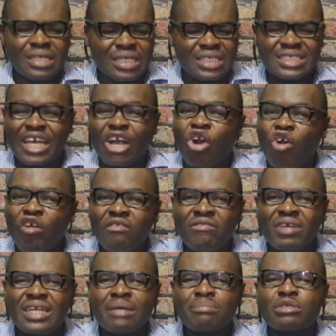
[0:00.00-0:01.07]
It's a
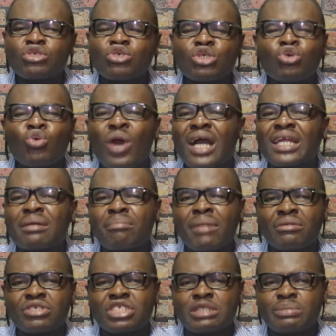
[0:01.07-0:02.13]
covenant between you and the
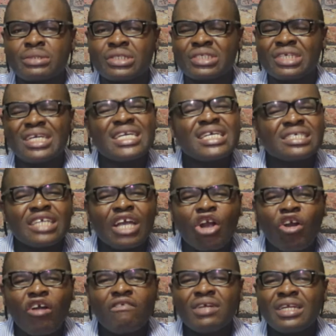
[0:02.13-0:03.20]
marine spirit. It's a
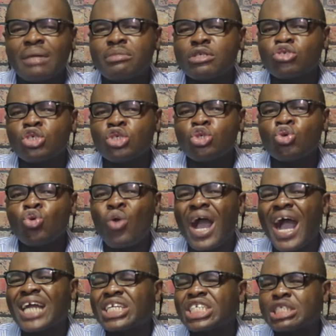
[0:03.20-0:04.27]
covenant between you
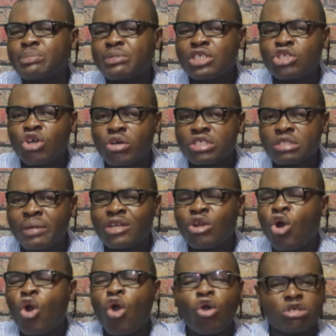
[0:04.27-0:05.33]
and the spirit husband
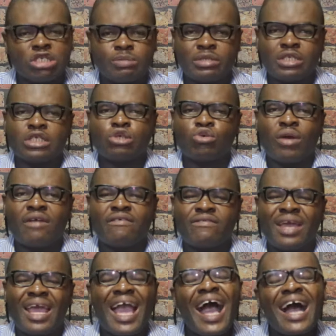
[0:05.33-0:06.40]
or spirit
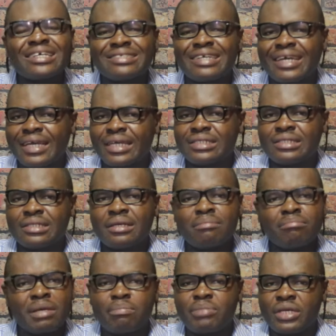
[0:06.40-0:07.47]
wife, as the case
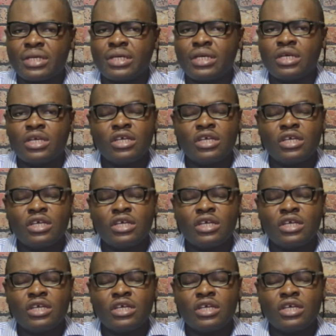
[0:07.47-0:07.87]
may be.